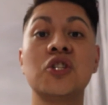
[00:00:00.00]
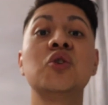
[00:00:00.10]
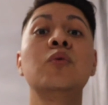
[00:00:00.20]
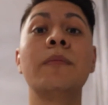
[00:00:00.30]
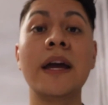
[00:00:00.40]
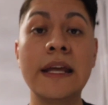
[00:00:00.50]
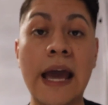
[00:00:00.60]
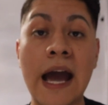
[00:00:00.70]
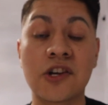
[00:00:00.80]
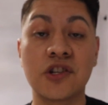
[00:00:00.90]
too many
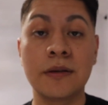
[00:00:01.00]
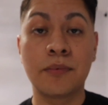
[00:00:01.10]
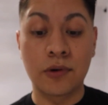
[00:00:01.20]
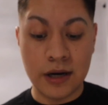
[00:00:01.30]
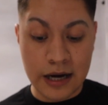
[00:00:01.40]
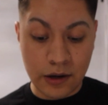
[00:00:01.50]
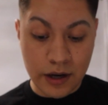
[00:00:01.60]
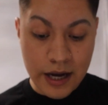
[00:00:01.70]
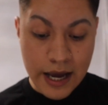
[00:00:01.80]
actually pour out,